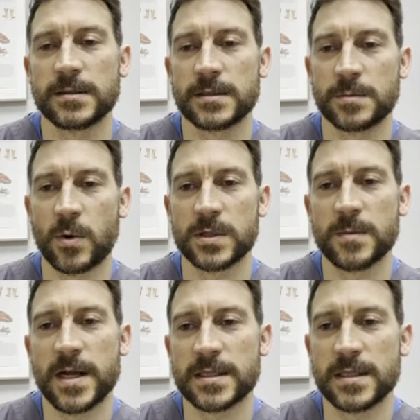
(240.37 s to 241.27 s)
sports
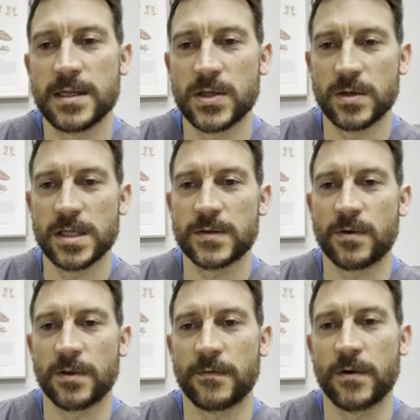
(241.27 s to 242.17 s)
medicine injuries
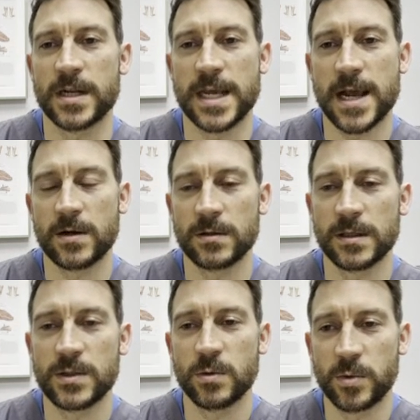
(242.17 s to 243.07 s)
for the foot and the ankle.
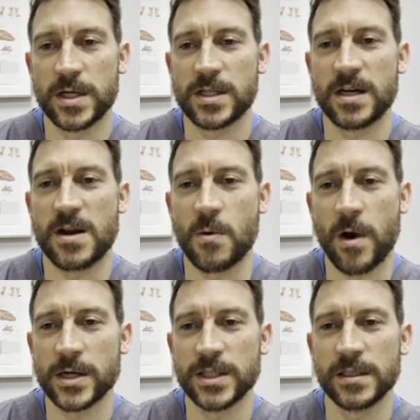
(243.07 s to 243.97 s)
I do appreciate you
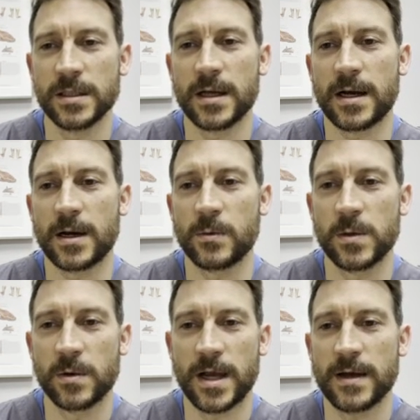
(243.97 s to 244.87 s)
watching. We
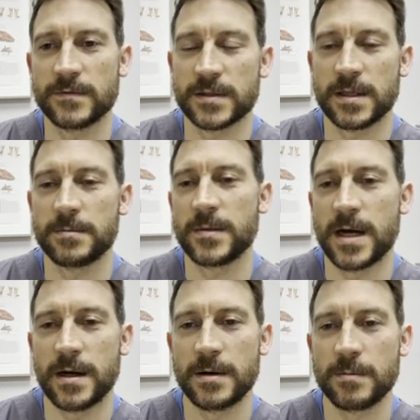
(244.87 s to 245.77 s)
will have some
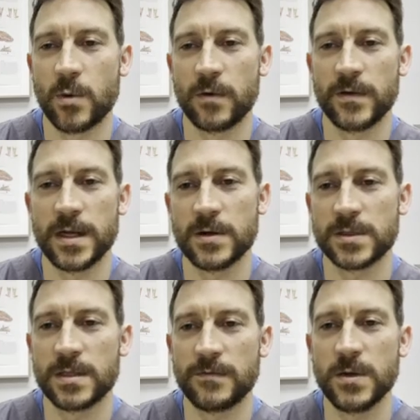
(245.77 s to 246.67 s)
more
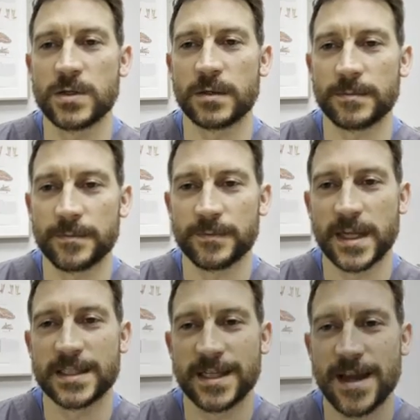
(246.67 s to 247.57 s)
videos in the future.
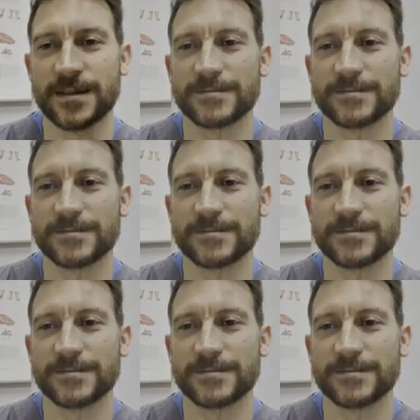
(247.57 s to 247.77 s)
Thanks again.